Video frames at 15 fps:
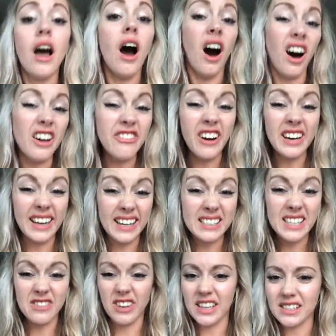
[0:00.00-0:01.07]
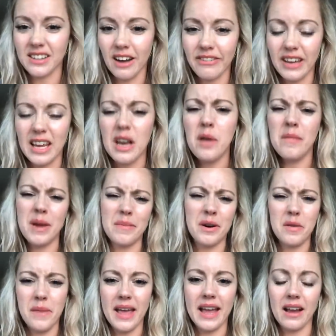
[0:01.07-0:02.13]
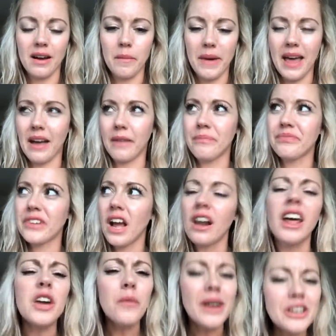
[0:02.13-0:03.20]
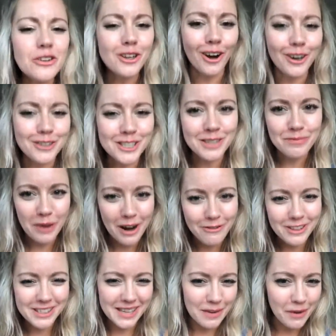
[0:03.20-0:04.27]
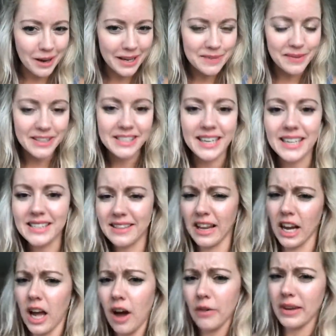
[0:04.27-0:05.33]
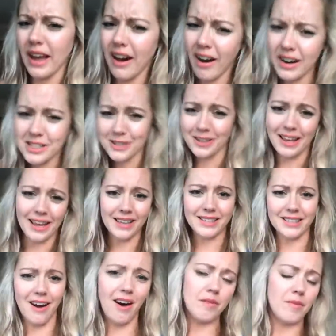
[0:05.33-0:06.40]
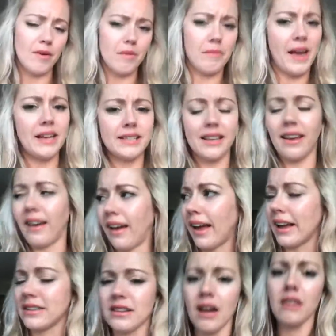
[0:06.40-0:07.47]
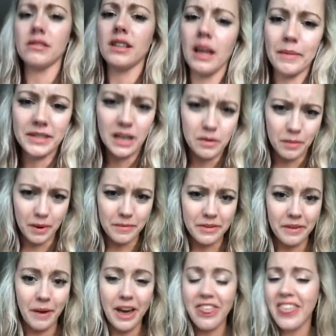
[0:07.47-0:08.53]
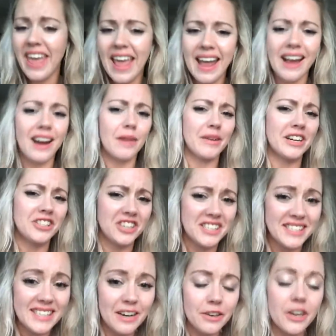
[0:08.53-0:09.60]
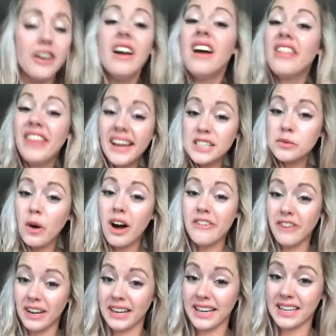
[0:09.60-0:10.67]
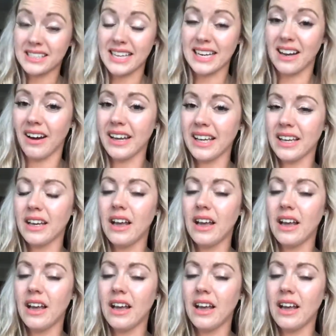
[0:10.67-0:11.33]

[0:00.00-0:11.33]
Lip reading: I find LinkedIn really stuffy. People are being a bit like when you go to breakfast networking meetings and they're like, oh yeah, I do this and I'm amazing, and oh, so let me tell you my thing and I'm going to try and sell you. That's what I find LinkedIn like.